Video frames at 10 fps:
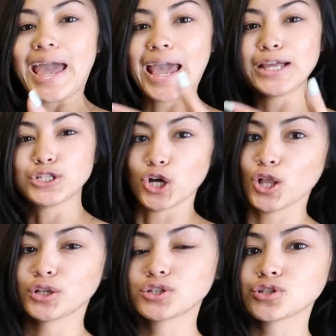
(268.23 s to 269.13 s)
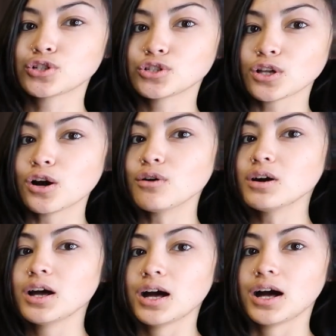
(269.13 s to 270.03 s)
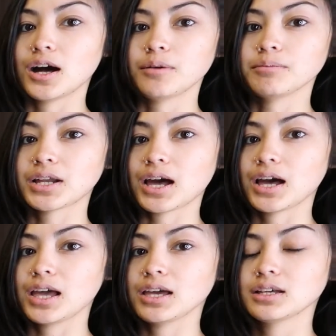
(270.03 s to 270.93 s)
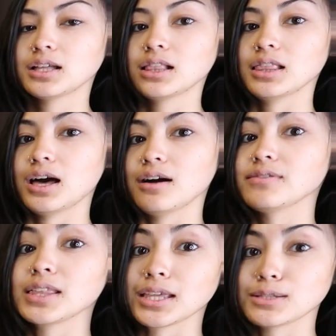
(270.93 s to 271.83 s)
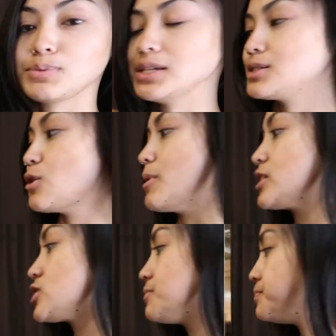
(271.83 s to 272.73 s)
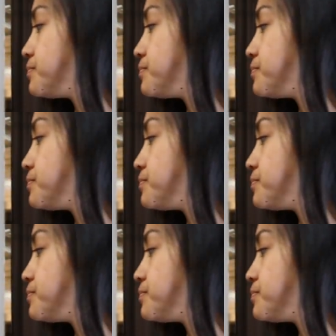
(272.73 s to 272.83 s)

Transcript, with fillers: $8 or so. Um, but I love this piece so much.